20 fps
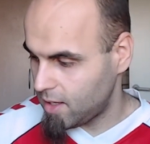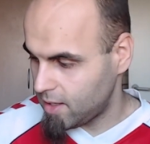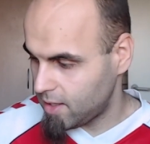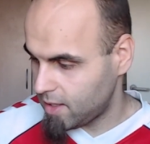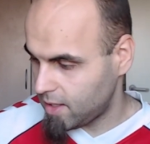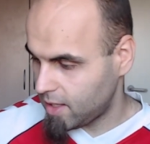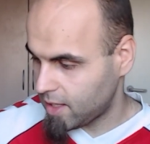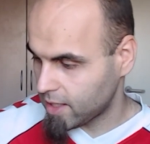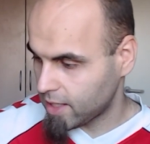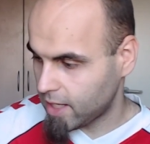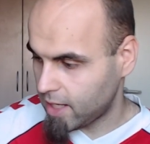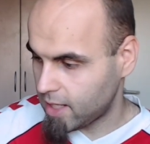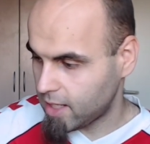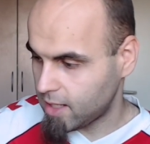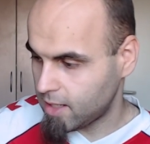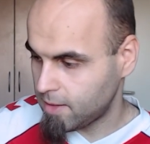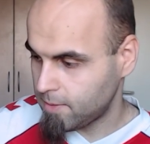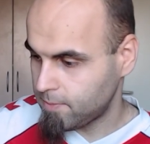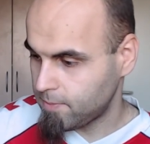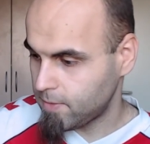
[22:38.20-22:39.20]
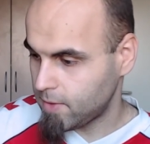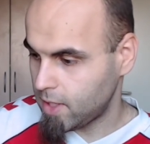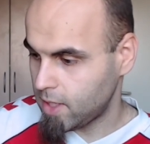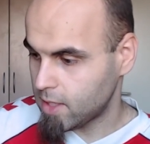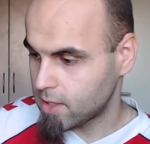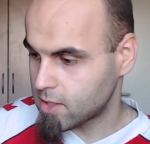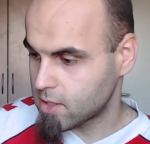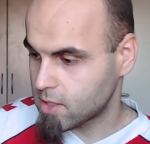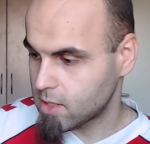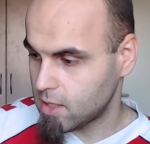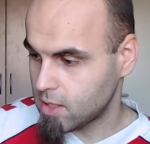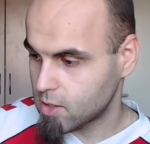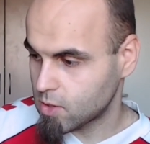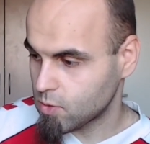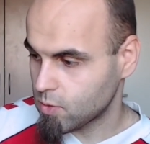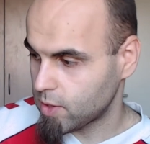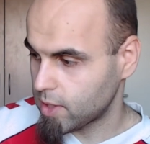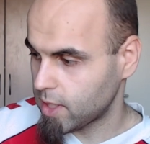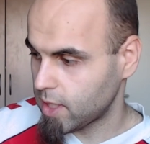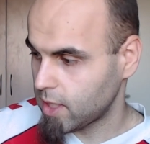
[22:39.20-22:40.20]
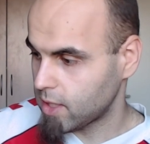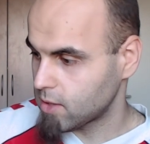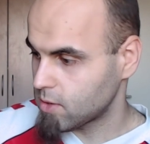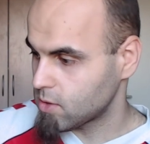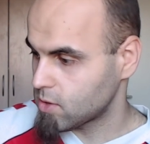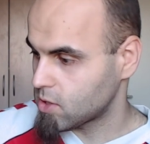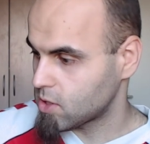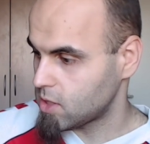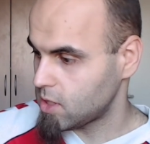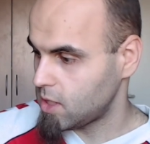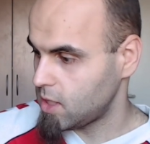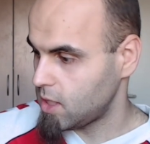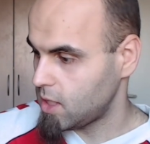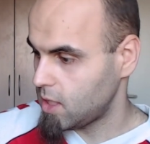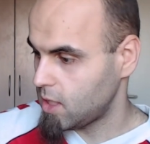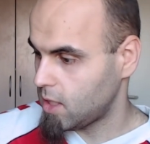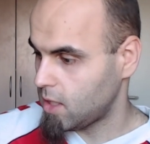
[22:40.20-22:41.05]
Again, it's intriguing to see.